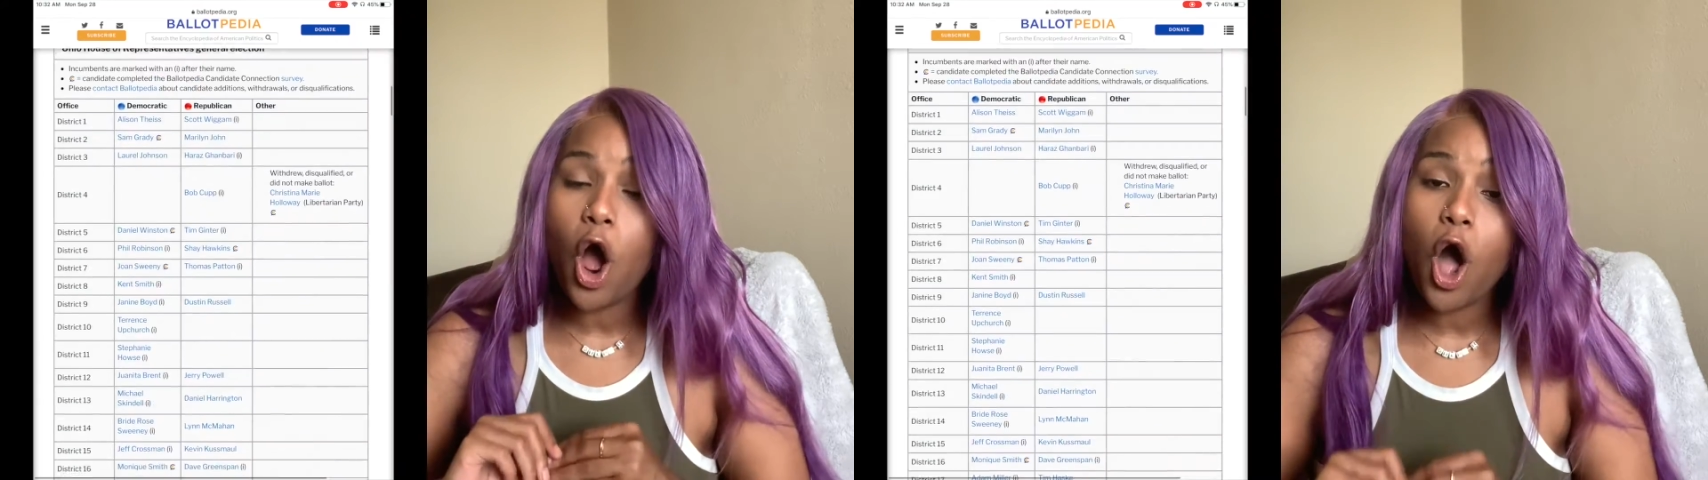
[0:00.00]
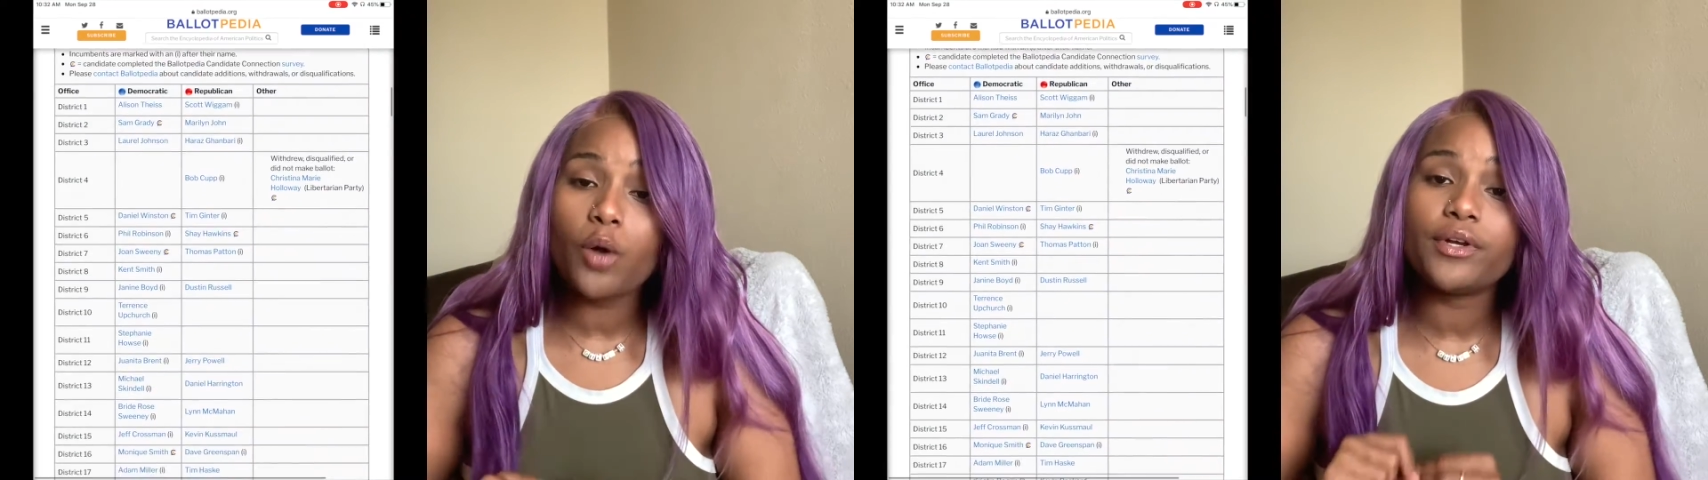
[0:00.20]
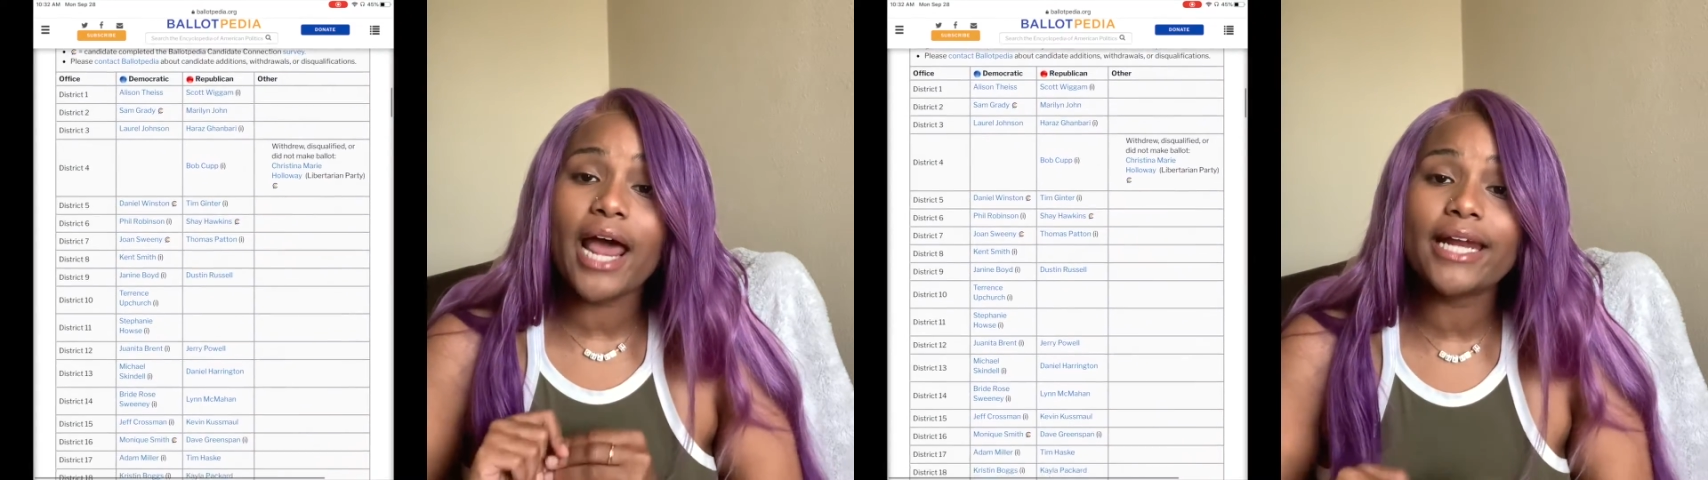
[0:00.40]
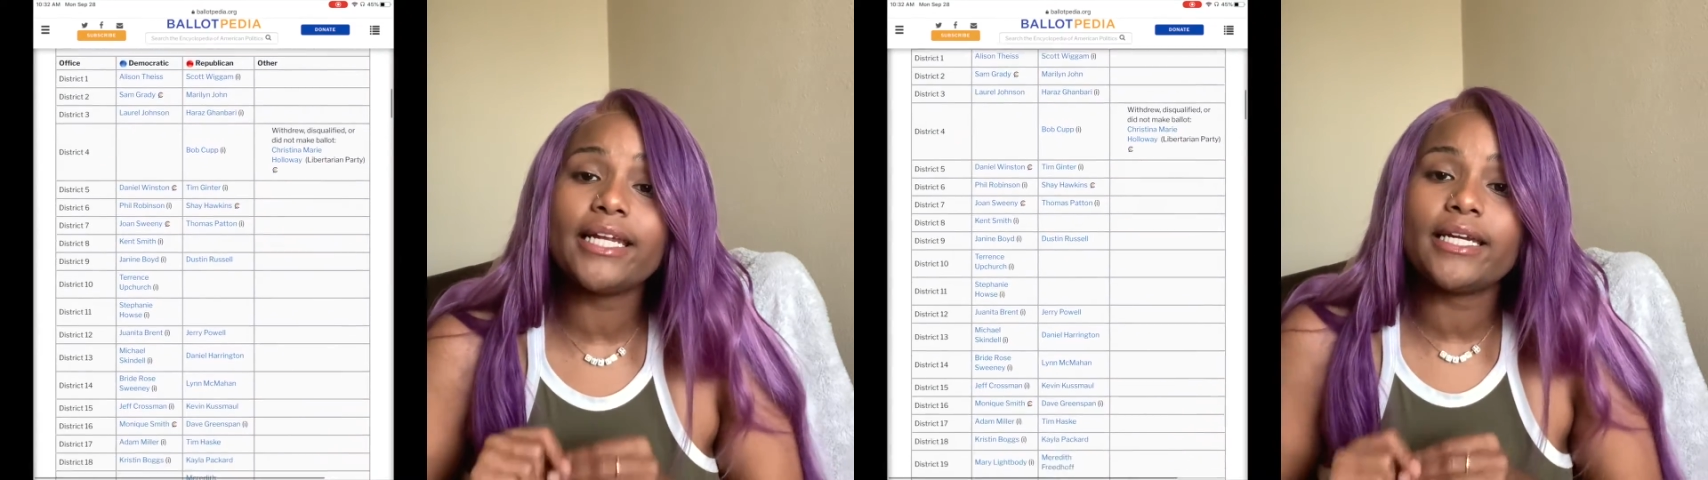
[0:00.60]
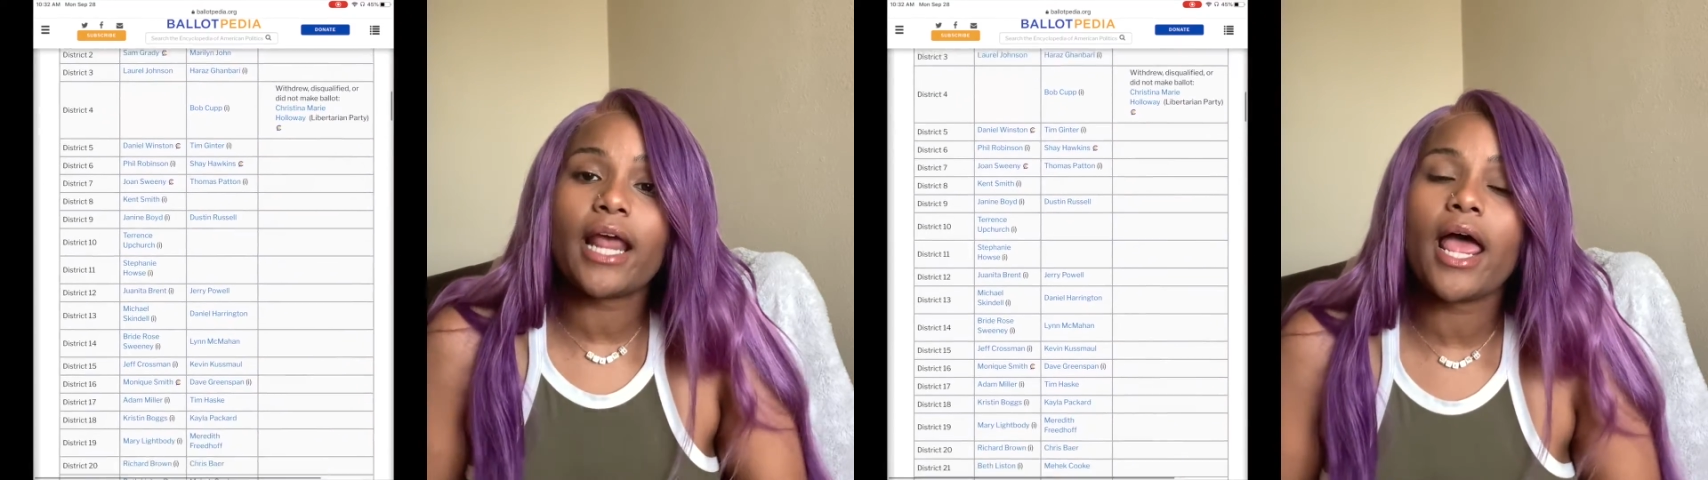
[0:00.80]
all
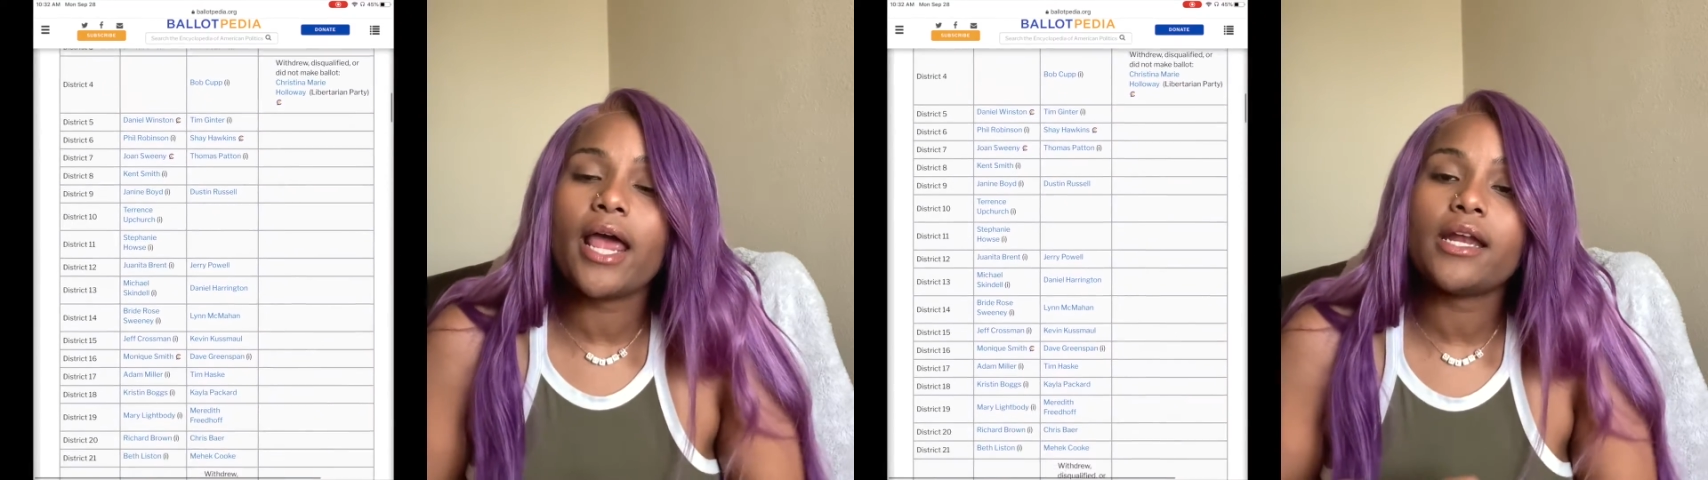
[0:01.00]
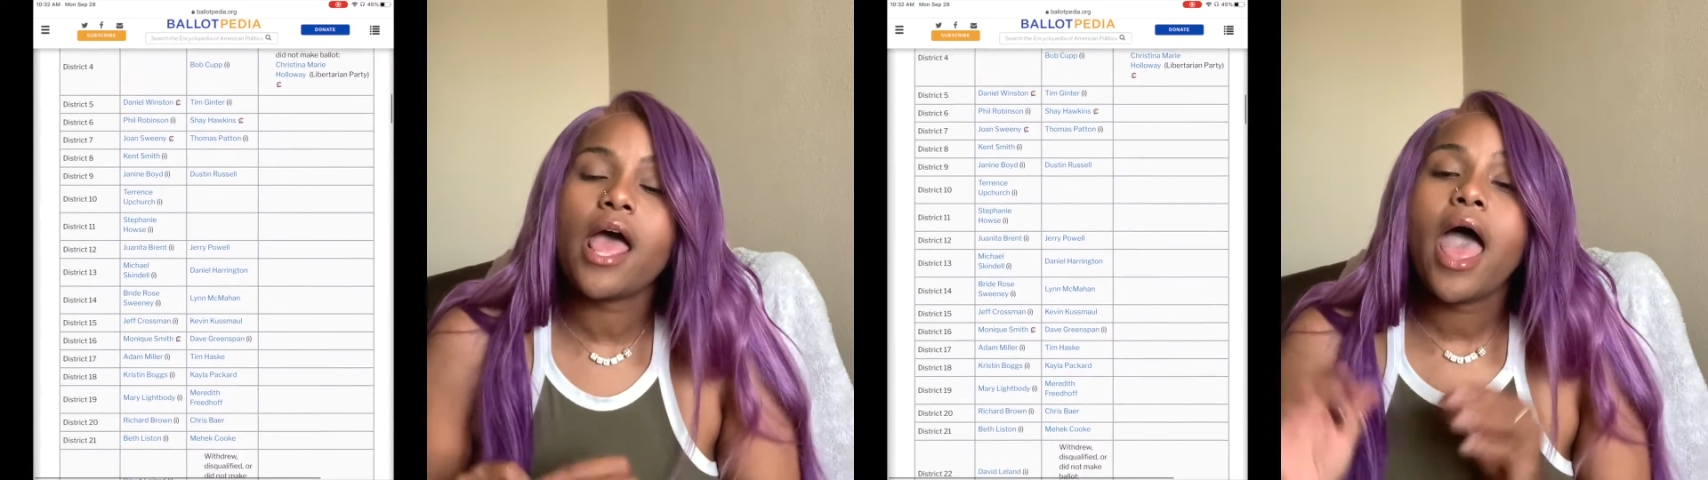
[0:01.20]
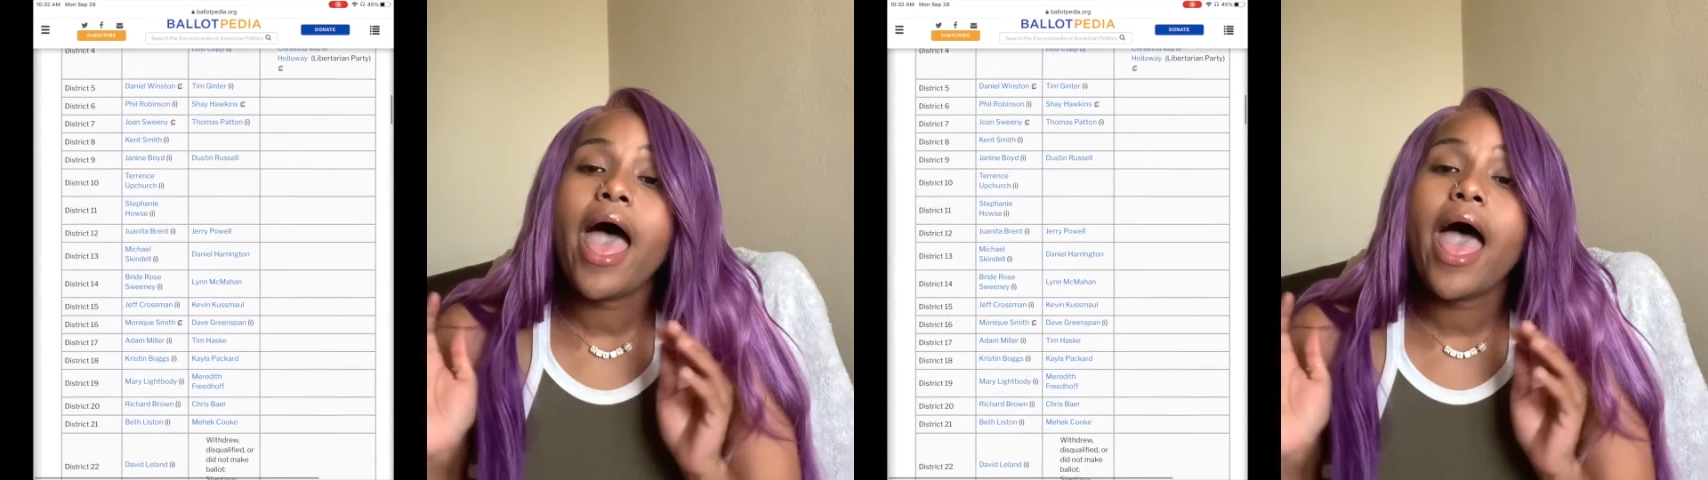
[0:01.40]
99